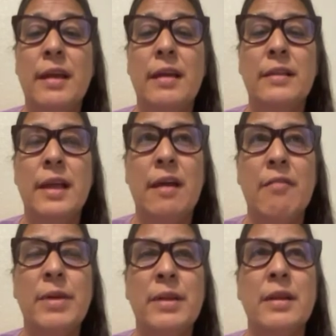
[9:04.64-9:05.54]
They
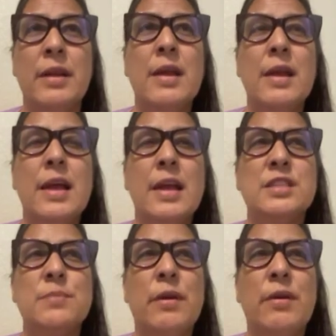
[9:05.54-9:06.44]
have been
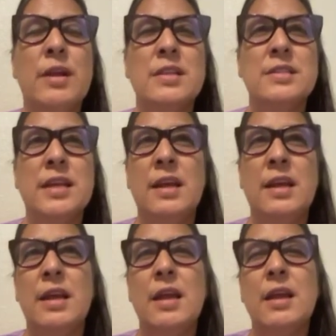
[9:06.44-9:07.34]

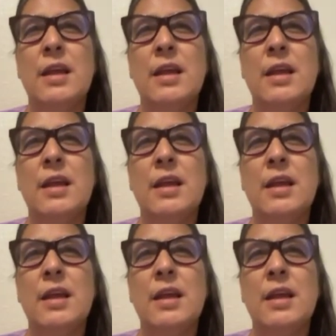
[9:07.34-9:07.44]
experiencing